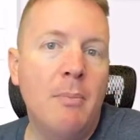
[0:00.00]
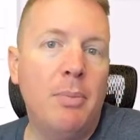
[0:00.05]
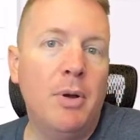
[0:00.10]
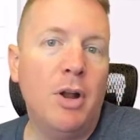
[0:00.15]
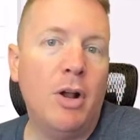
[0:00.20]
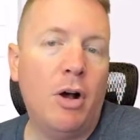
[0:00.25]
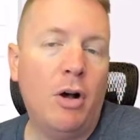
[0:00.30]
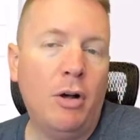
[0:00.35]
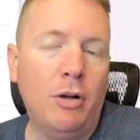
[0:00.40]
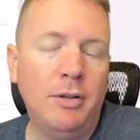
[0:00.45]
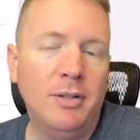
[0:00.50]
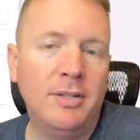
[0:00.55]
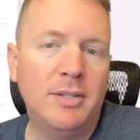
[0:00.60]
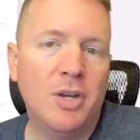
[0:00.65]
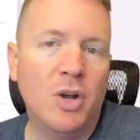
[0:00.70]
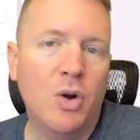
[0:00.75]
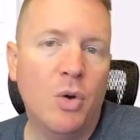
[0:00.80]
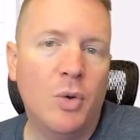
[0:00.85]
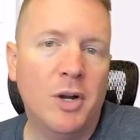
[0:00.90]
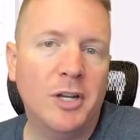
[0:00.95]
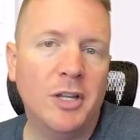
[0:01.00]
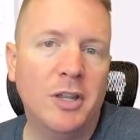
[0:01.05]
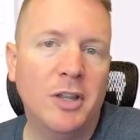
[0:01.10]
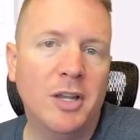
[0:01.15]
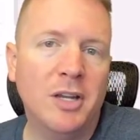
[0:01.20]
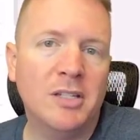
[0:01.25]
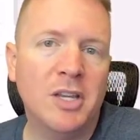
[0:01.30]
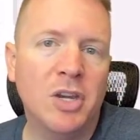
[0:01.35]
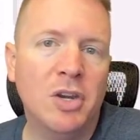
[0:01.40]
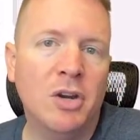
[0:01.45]
But also, one of the
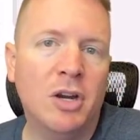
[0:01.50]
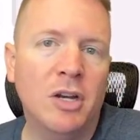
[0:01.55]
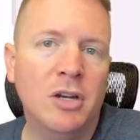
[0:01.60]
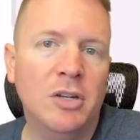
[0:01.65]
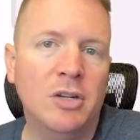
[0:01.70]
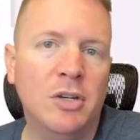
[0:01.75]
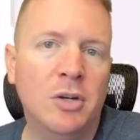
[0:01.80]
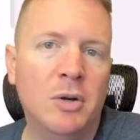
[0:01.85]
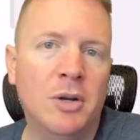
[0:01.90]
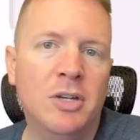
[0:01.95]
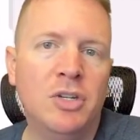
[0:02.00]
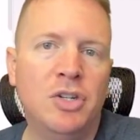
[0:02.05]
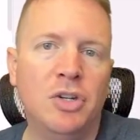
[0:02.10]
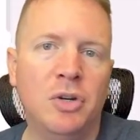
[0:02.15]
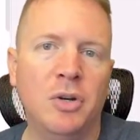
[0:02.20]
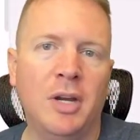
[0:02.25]
things that you can do is